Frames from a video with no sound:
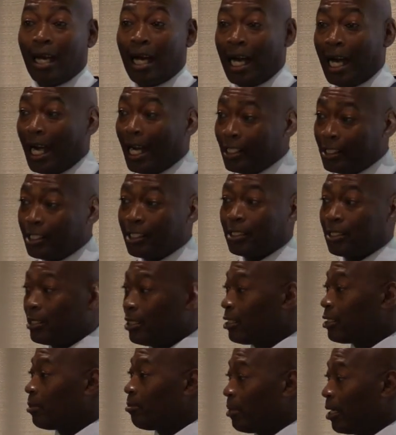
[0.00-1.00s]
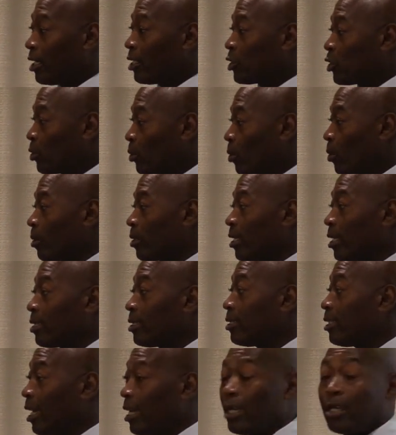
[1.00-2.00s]
I just need to make sure
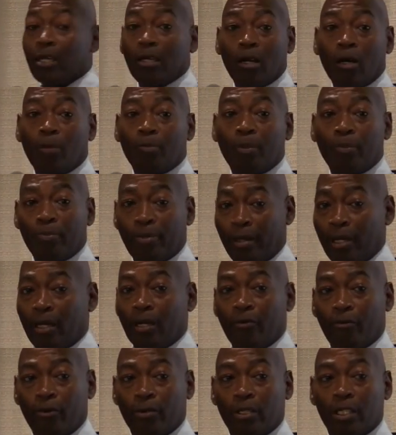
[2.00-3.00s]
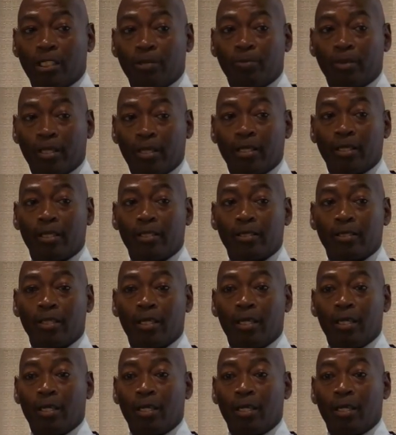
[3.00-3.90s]
that they are prepared for this because,